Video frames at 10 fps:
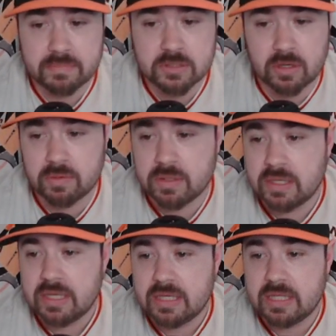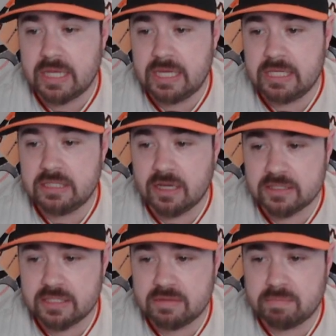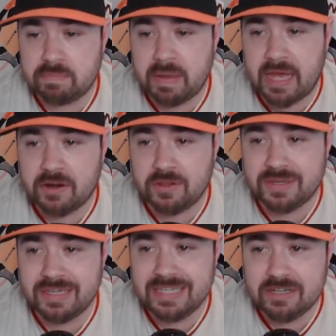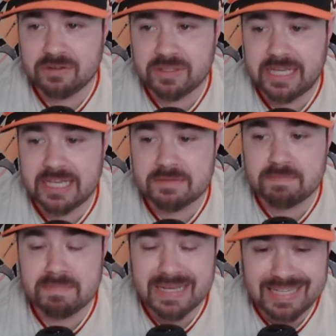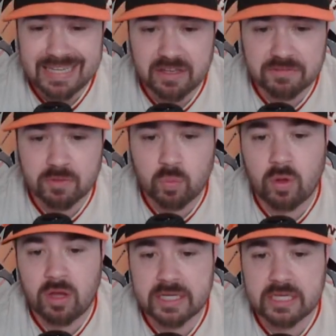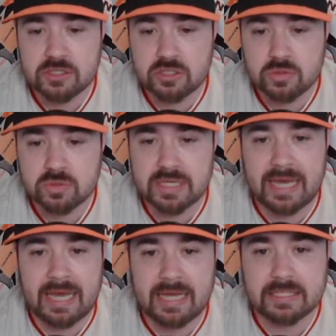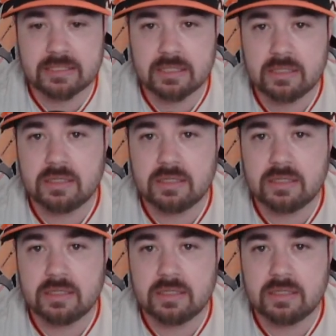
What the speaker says: So he doesn't battle nearly as many of the walk issues as